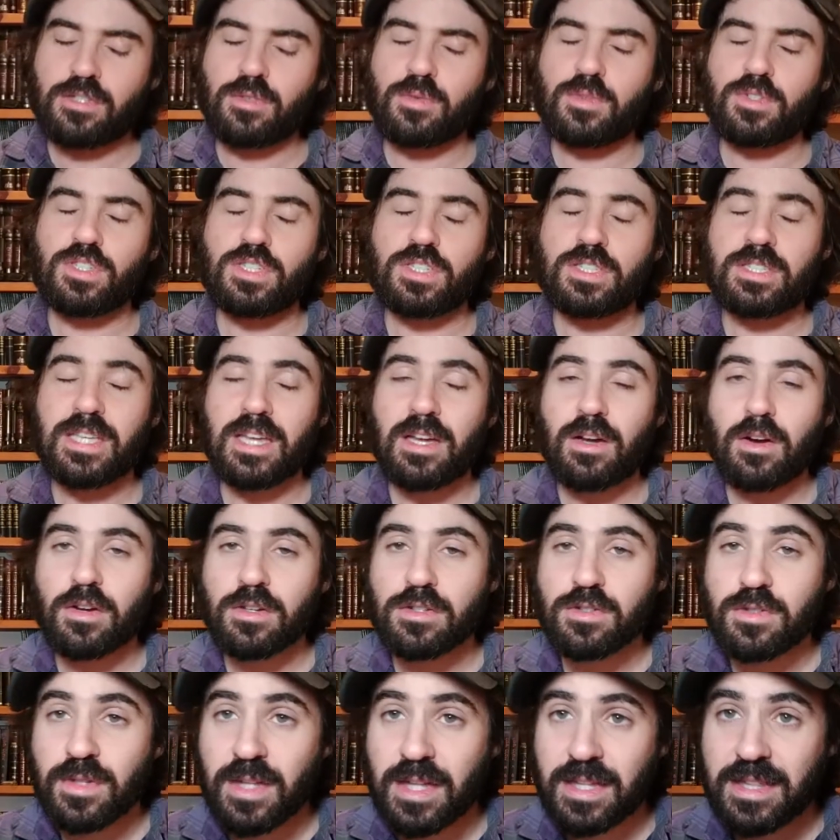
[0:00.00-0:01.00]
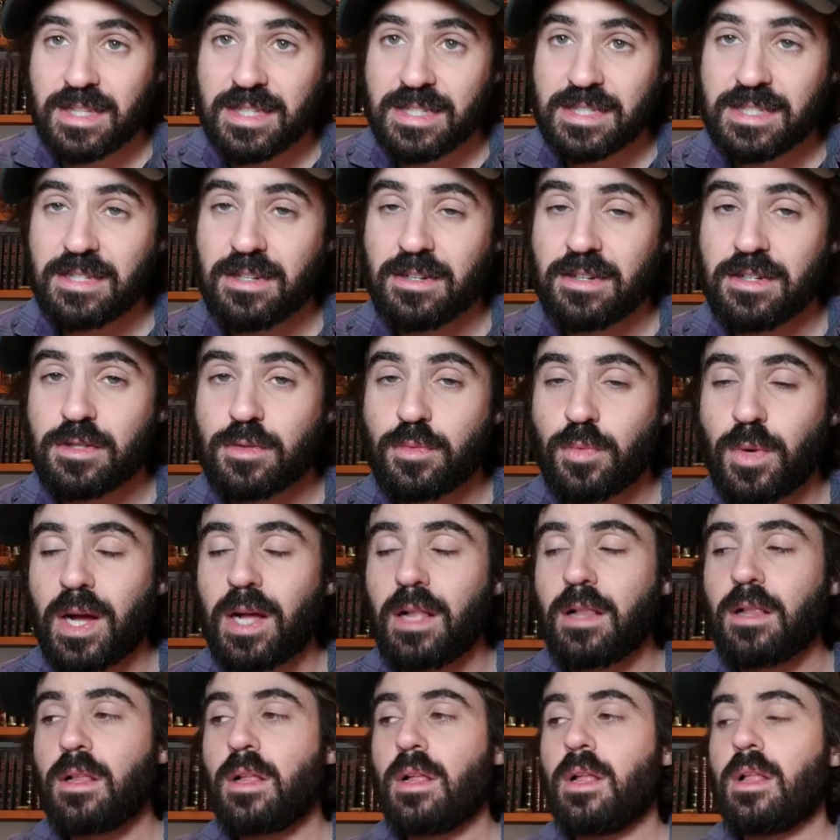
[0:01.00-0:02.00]
So we should say also that this year as
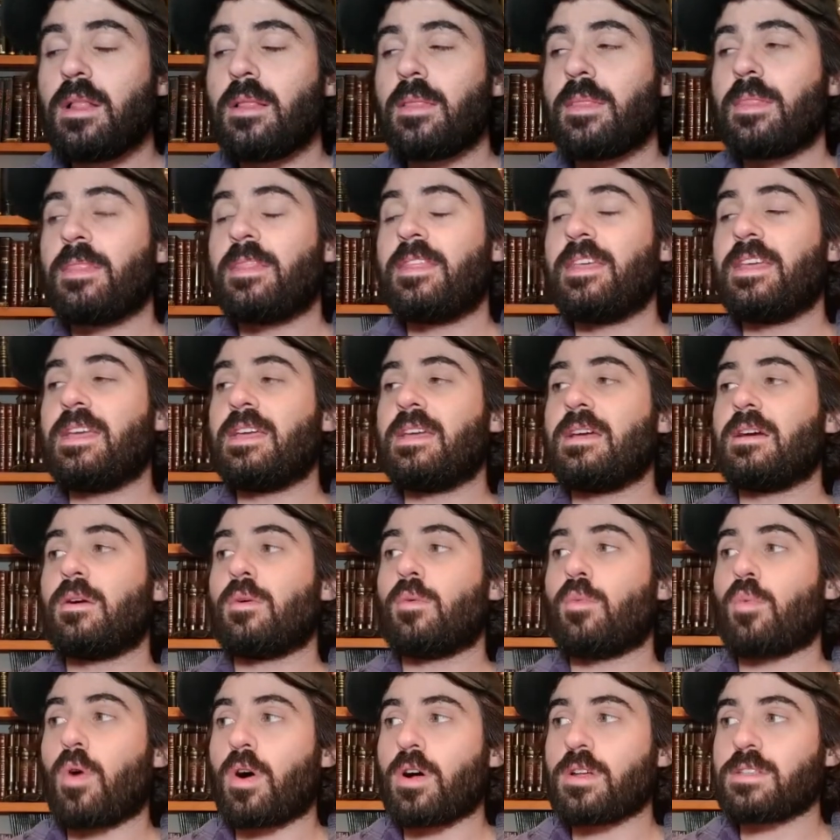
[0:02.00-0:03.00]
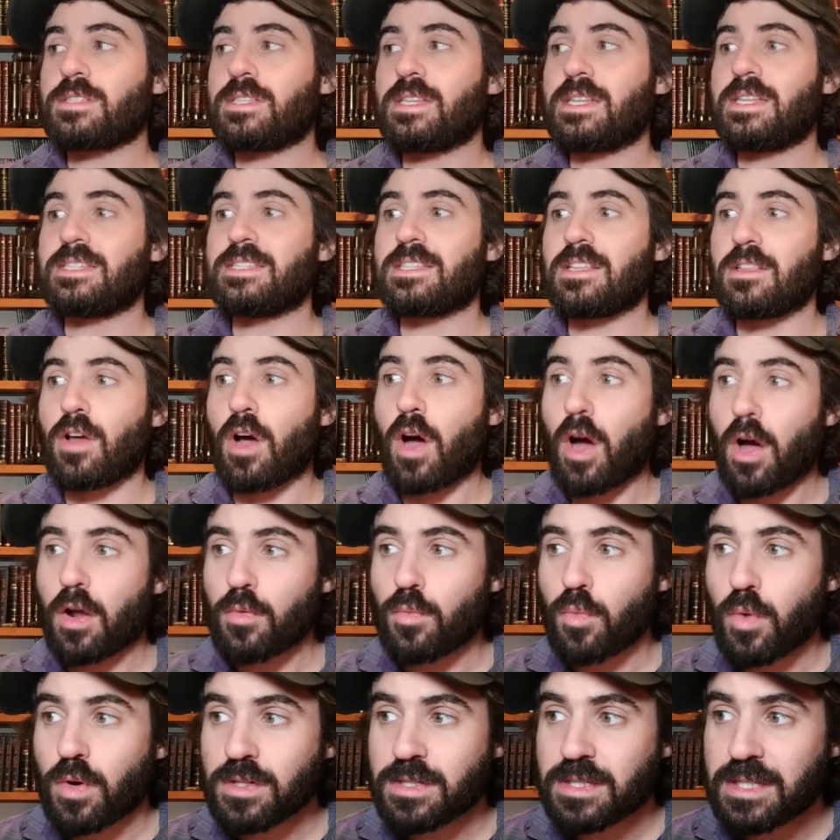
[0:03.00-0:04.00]
well, the walled cities and the
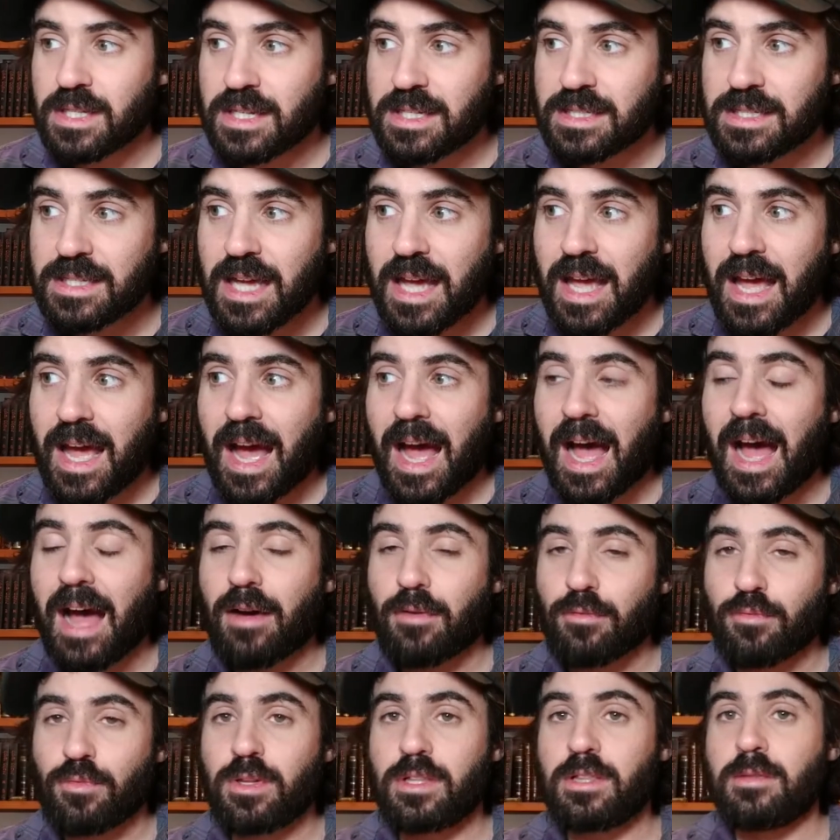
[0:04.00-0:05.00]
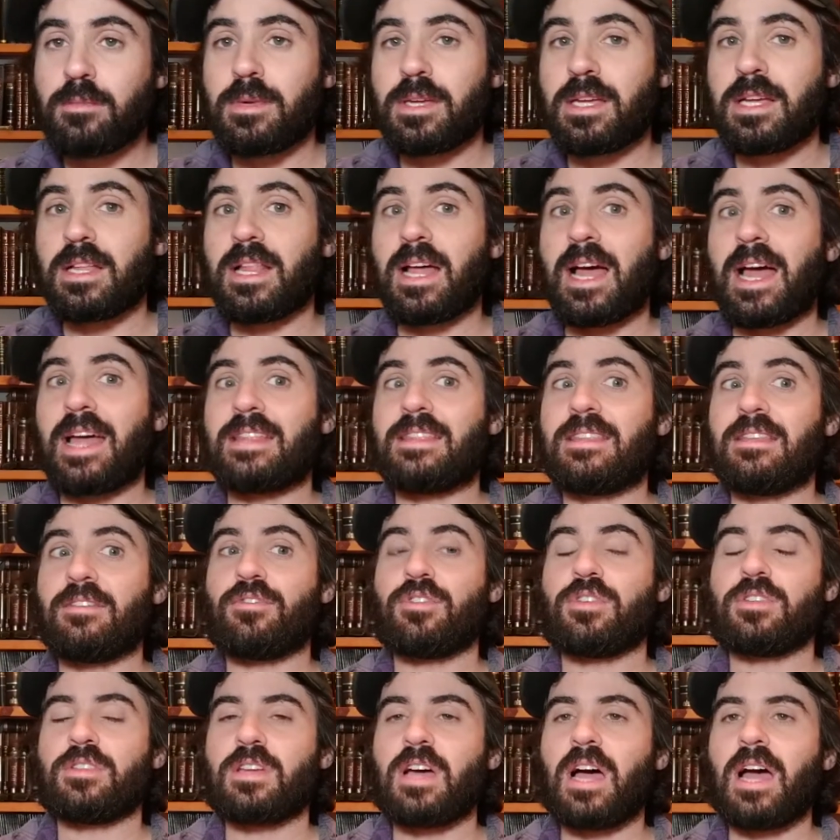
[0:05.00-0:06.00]
unwalled cities ha- read the Megillah at
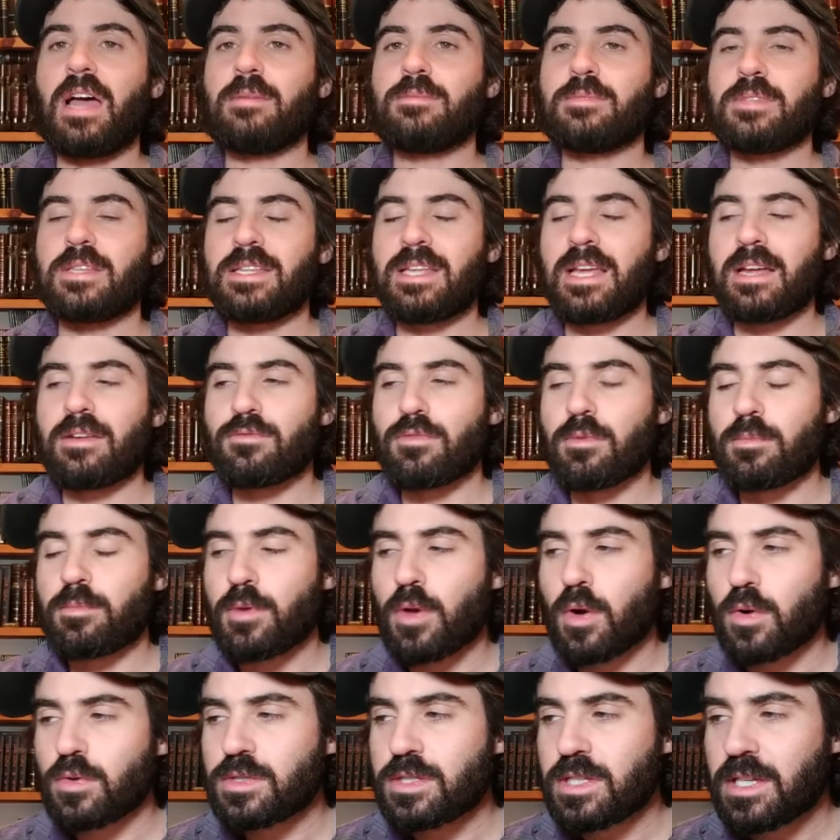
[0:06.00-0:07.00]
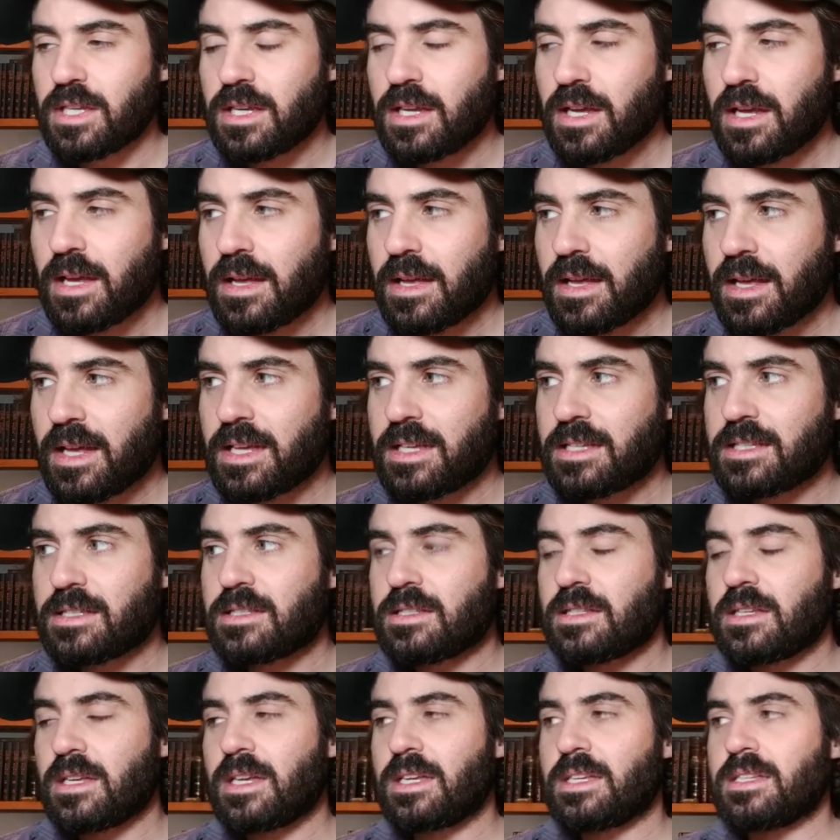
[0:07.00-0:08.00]
different times, and yet Rabbi Yossi
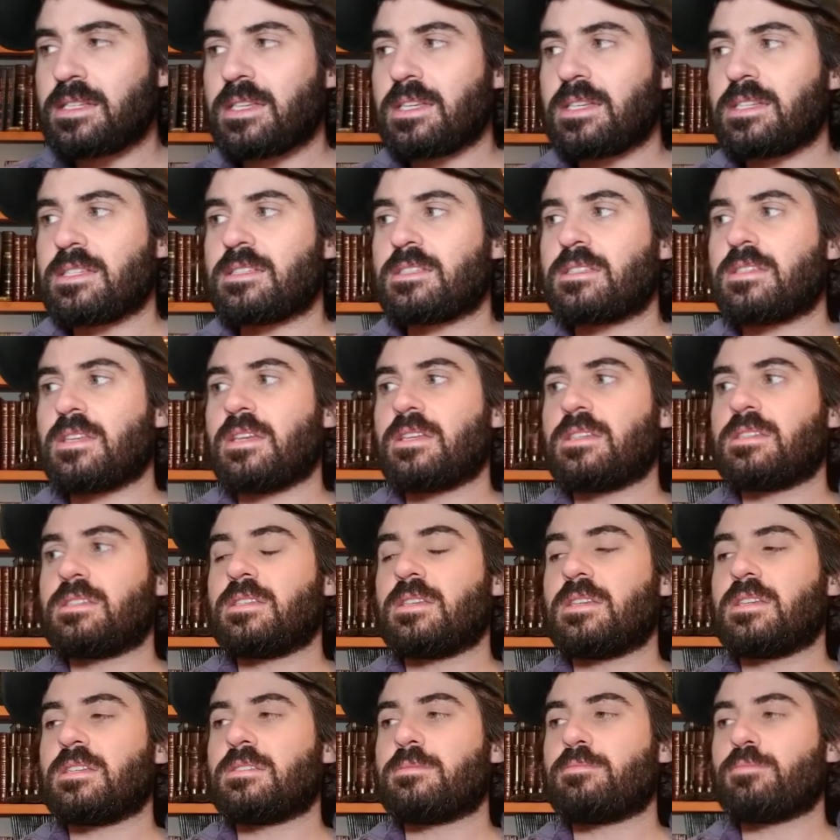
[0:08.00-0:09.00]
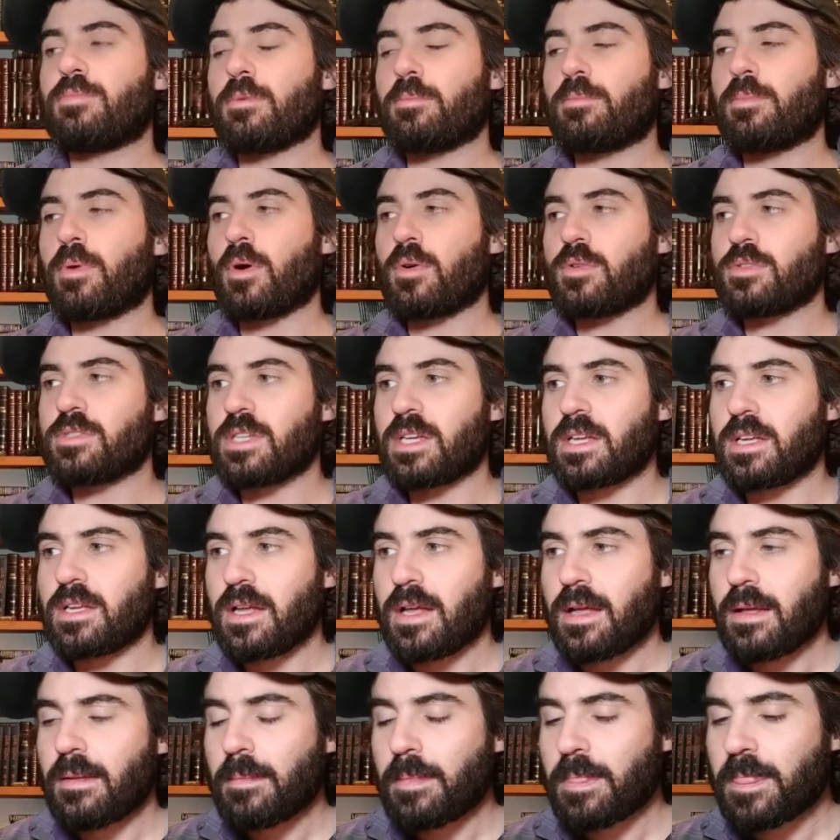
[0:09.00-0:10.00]
is is is is
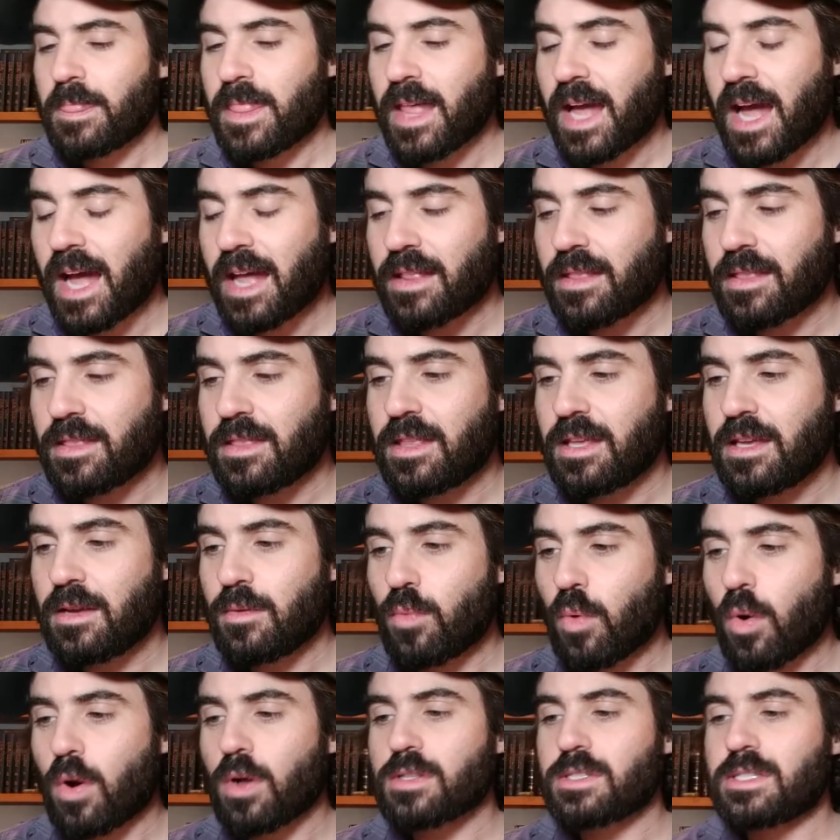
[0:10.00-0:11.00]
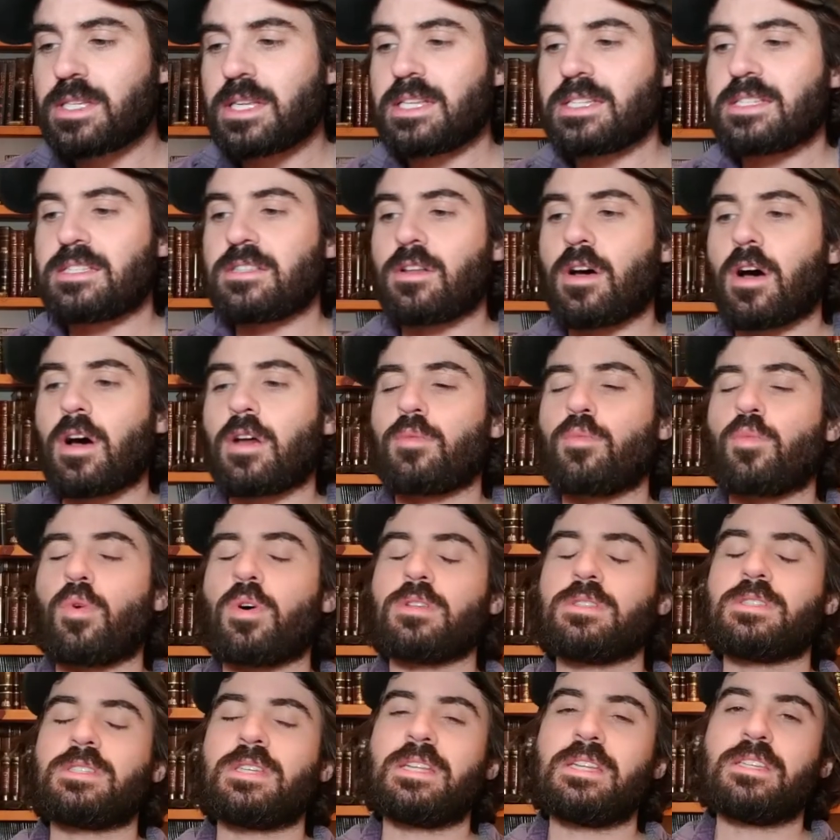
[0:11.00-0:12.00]
proposing that the walled cities and the
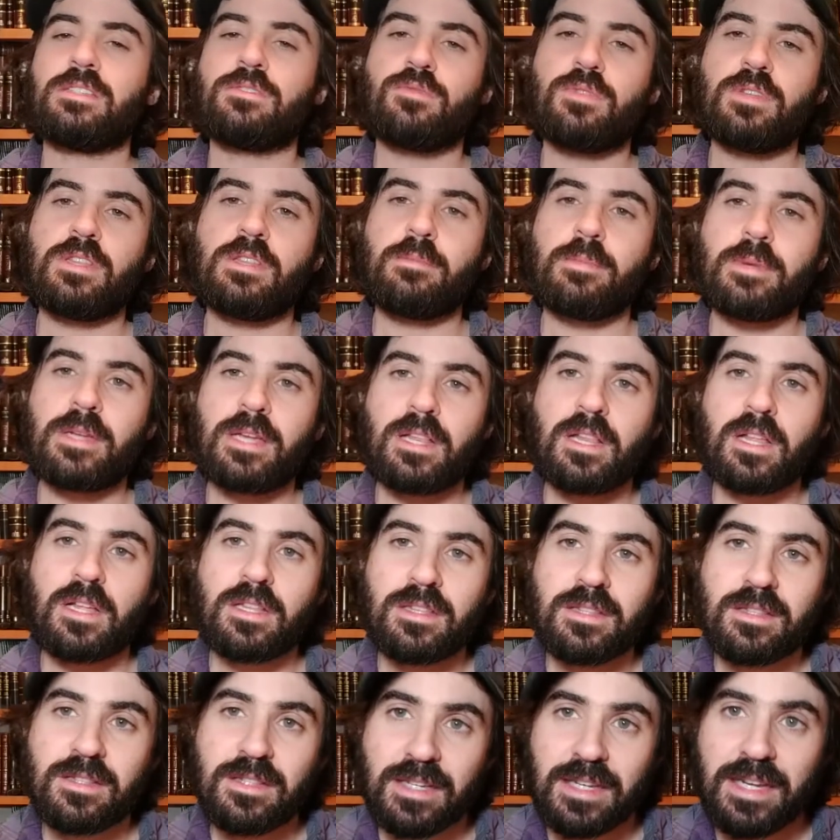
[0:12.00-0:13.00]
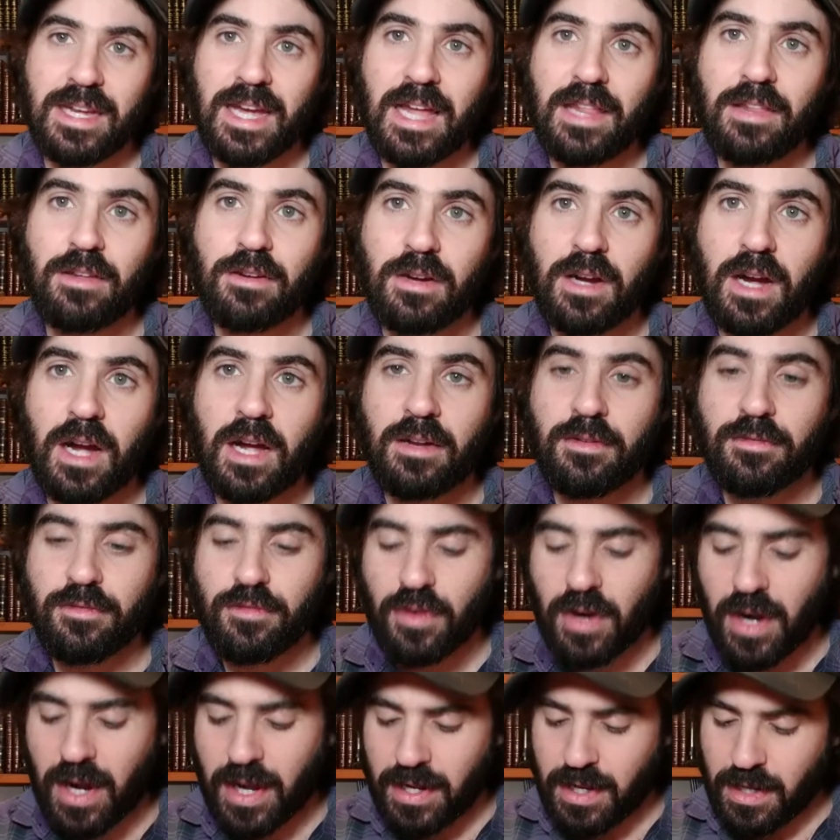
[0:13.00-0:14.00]
unwalled cities read the Megillah together on
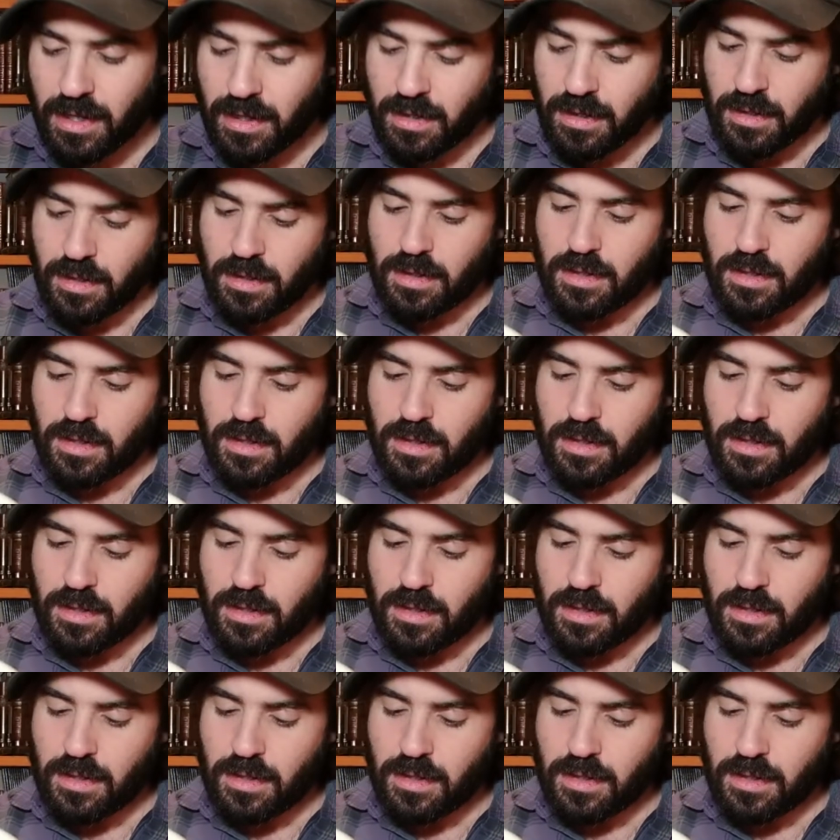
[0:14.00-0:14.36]
Friday.